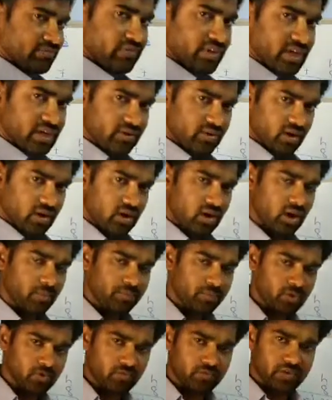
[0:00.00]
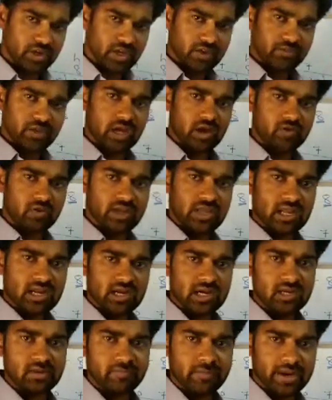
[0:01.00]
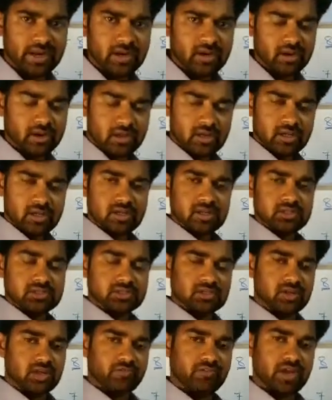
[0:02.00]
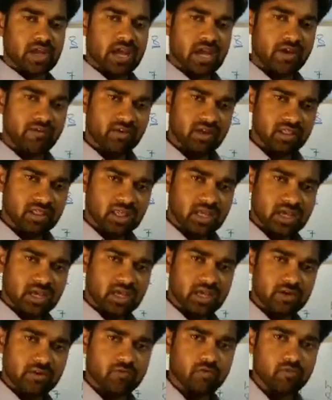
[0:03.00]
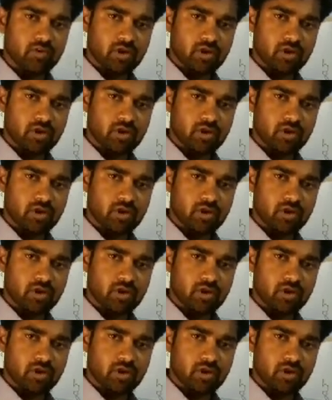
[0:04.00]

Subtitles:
where up to where we have to calculate the mid. So if we having the